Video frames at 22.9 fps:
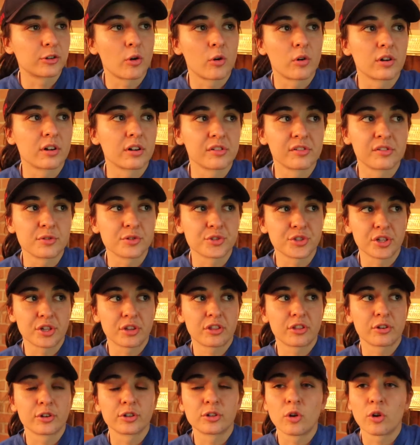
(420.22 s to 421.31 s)
quarters. Usually a
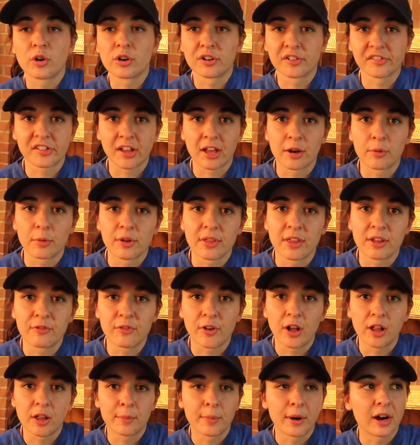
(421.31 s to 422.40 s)
third quarter is kind of where they
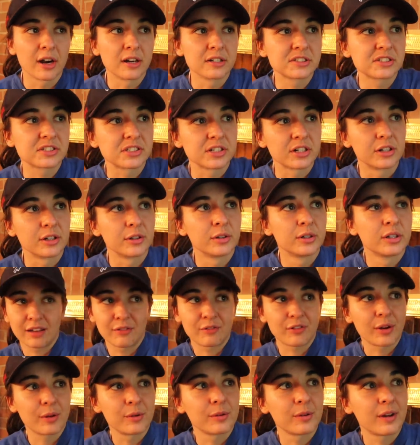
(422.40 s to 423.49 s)
fall apart. So
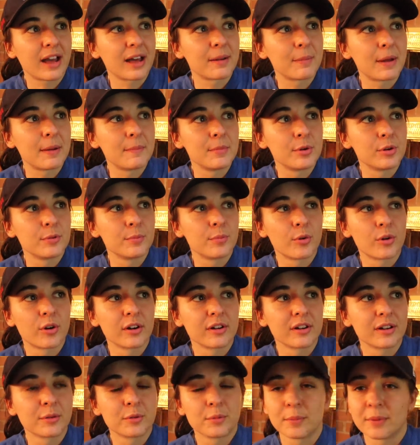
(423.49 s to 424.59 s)
if I had my mood
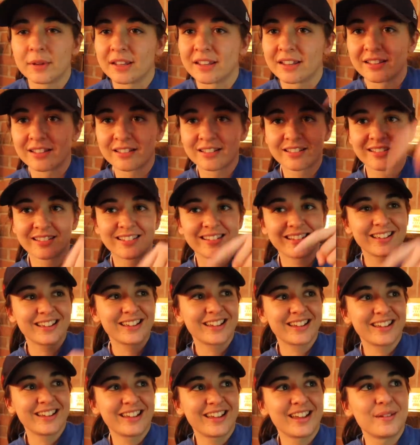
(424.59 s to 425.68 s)
board, it'd be
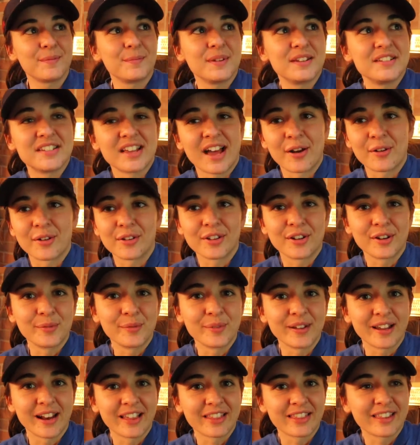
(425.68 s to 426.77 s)
down a little
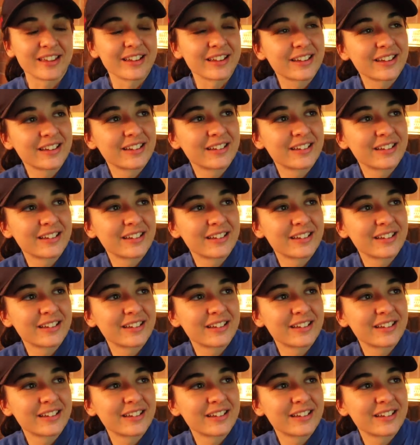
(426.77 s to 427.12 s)
bit, I think.